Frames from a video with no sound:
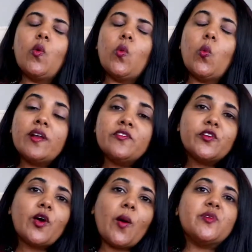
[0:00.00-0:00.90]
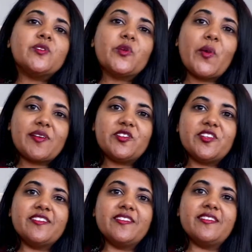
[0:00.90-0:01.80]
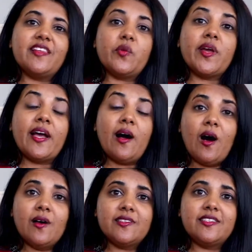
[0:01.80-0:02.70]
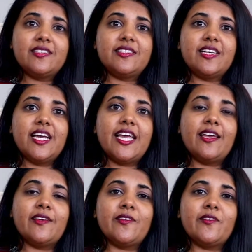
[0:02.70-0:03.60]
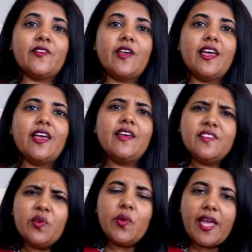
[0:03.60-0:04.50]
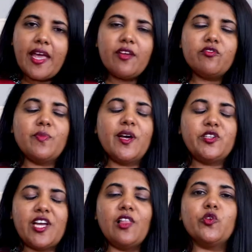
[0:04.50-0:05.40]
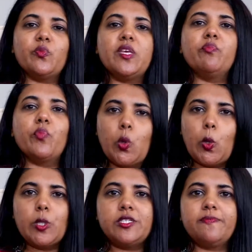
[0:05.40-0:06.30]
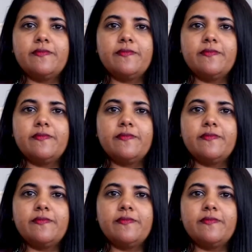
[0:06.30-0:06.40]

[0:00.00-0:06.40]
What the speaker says: One of the commonest questions that we are asked is it okay for my child to be bored?